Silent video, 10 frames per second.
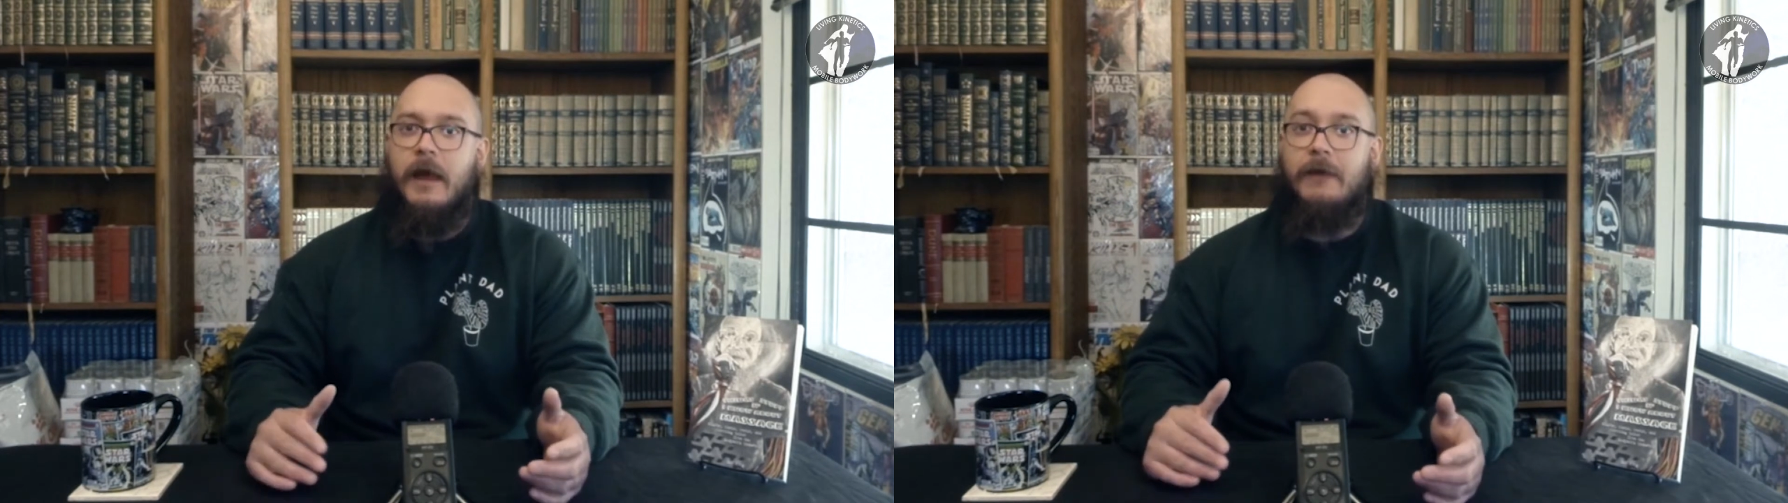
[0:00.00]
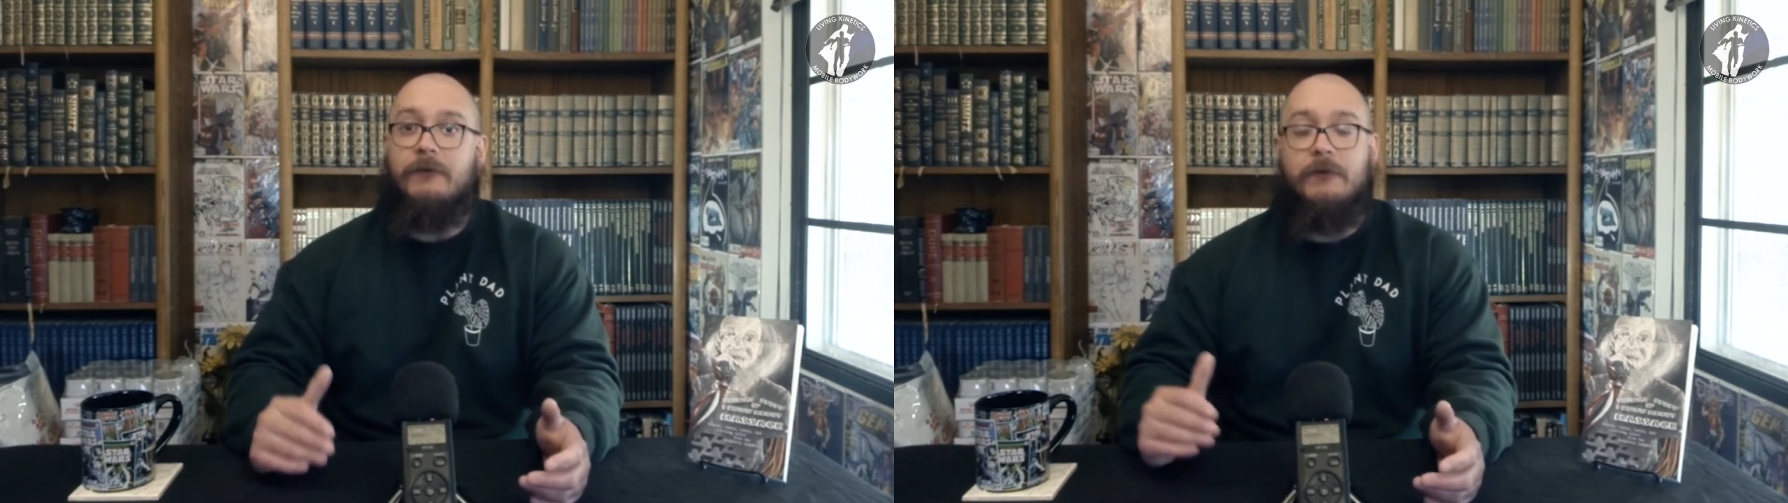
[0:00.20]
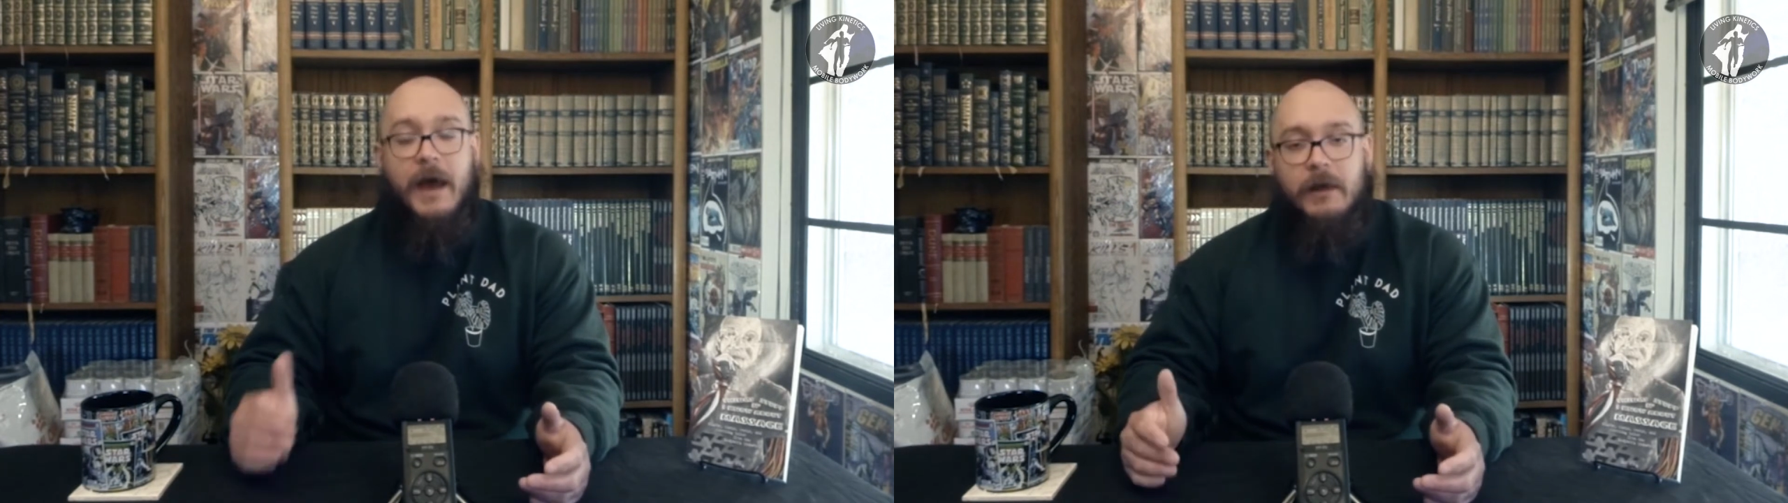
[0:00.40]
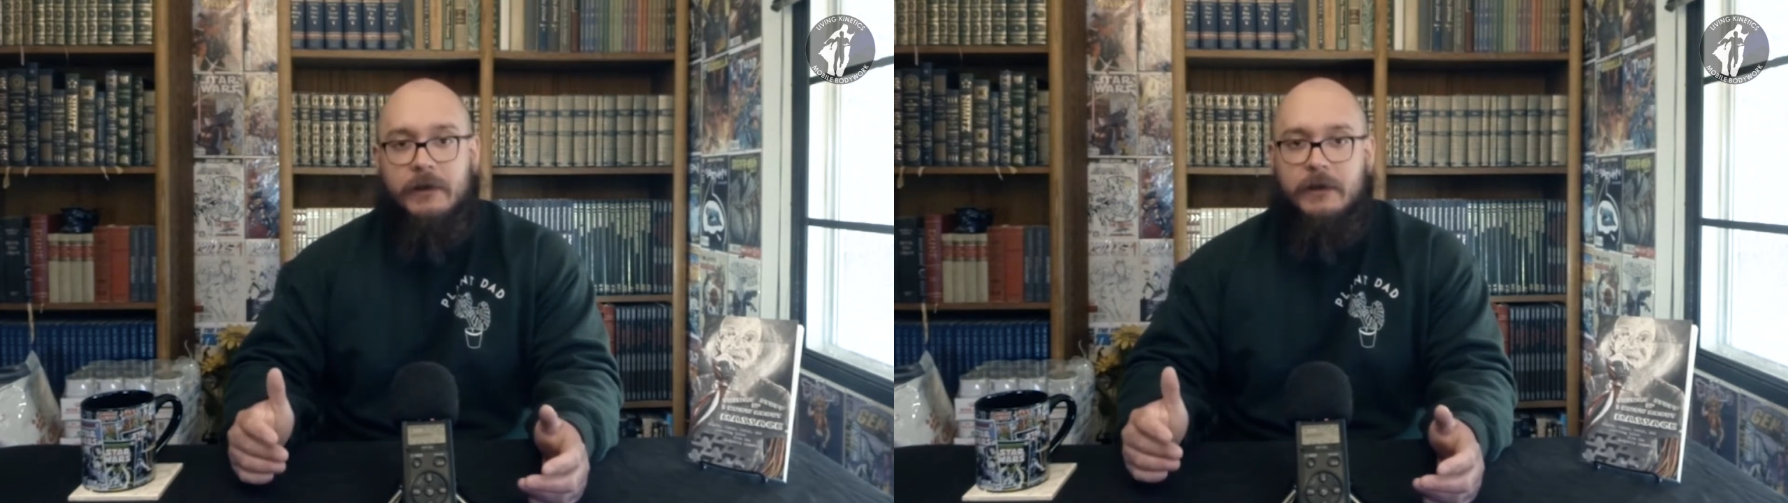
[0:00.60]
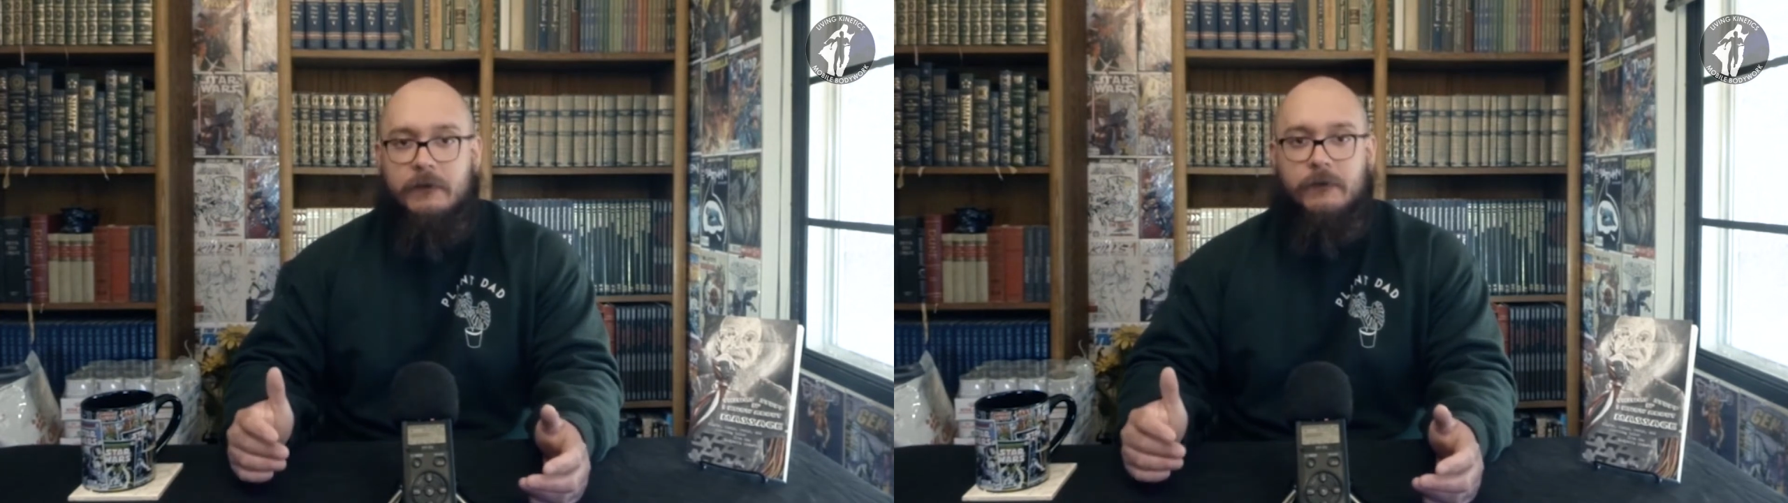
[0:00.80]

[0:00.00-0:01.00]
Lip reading: a valid